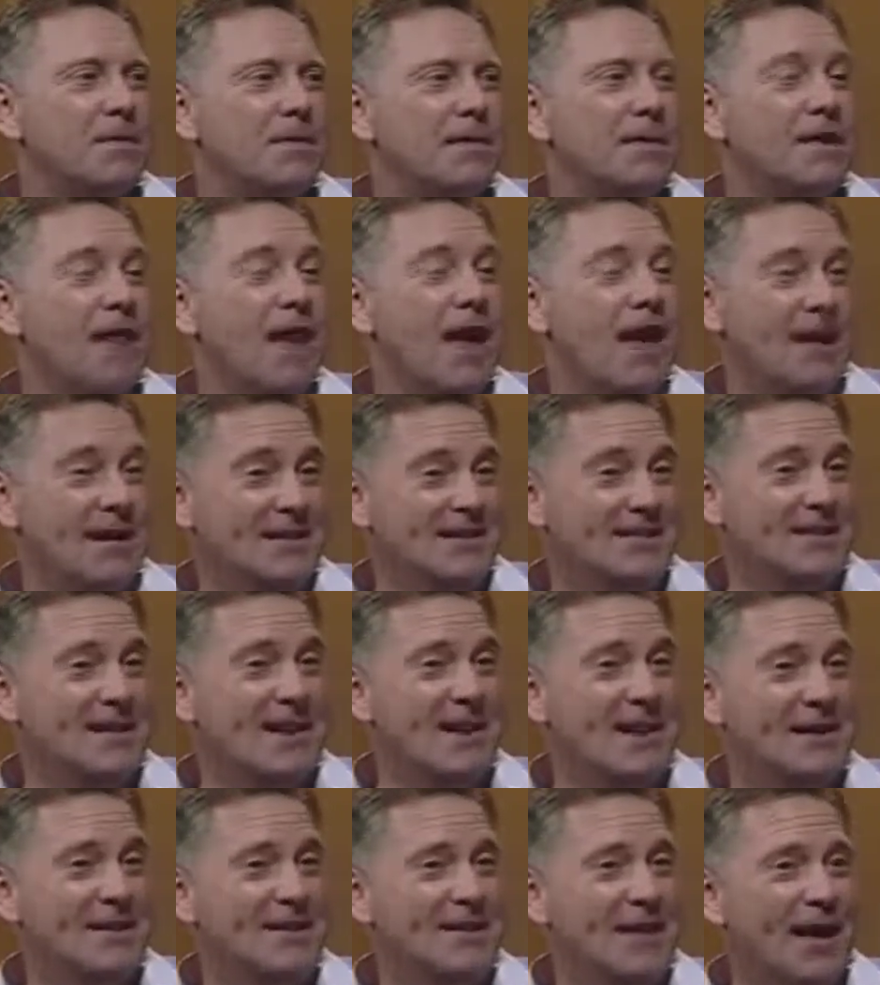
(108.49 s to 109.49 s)
lines
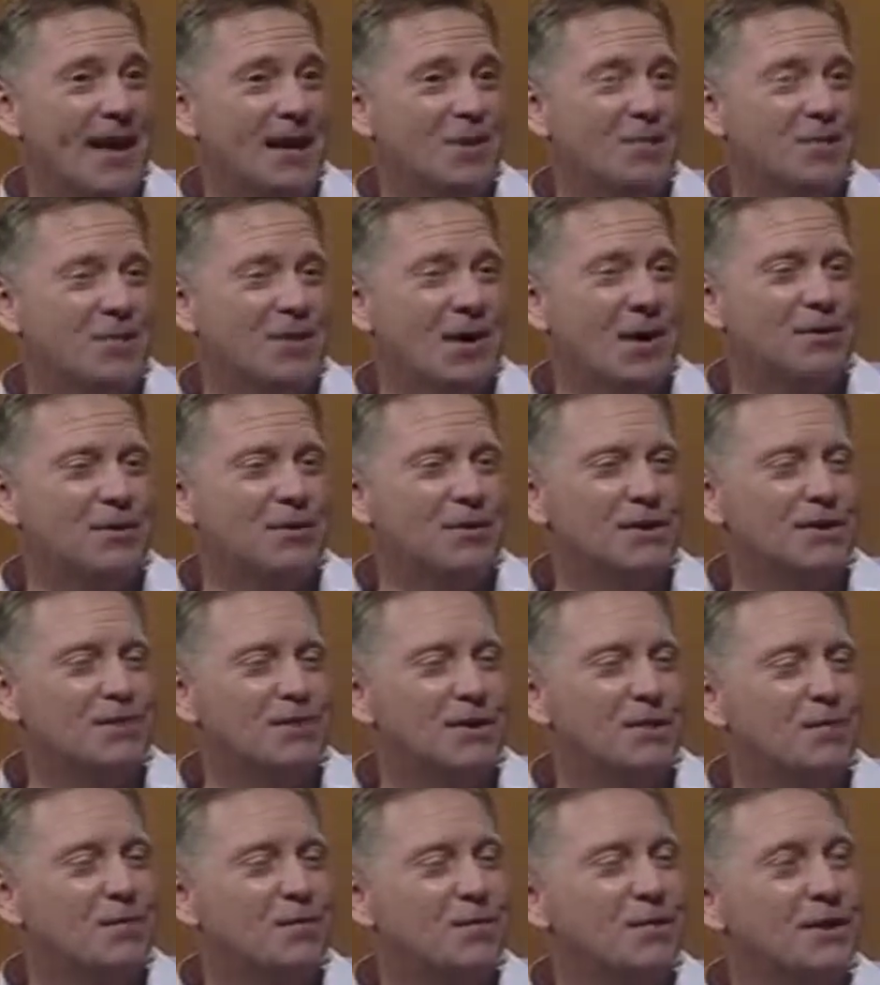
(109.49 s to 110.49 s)
like that, which I will leave
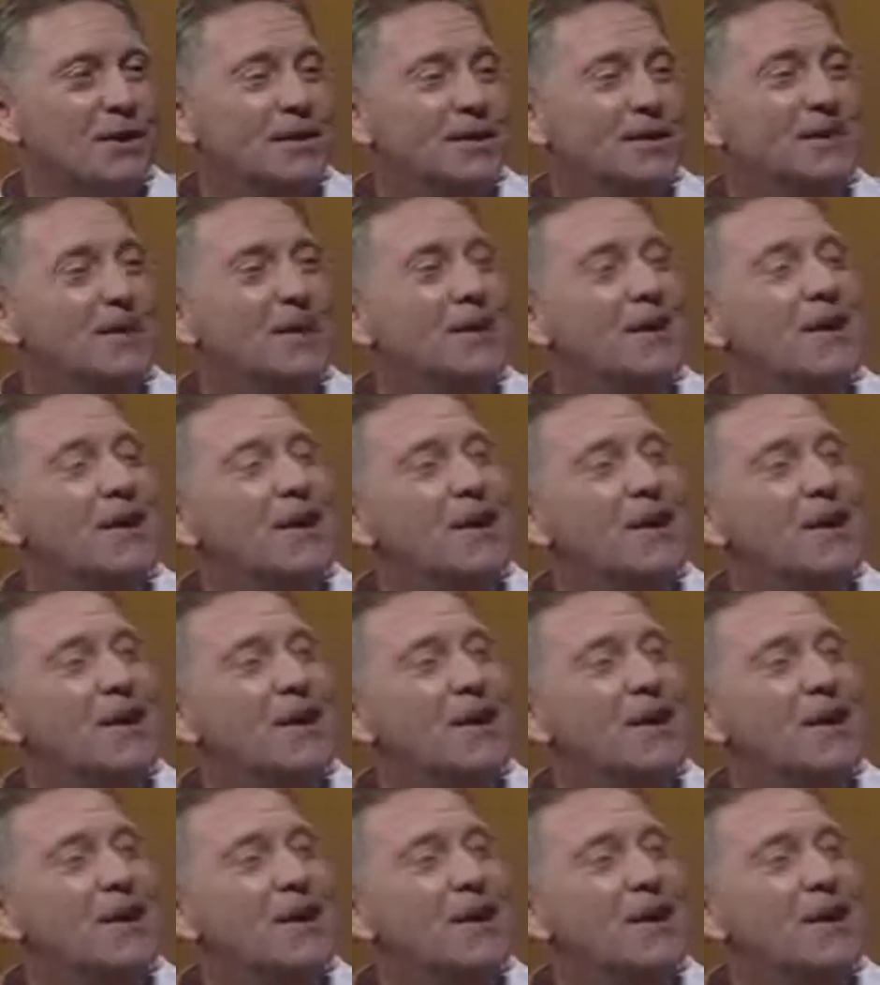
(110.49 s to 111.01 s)
unrepeated,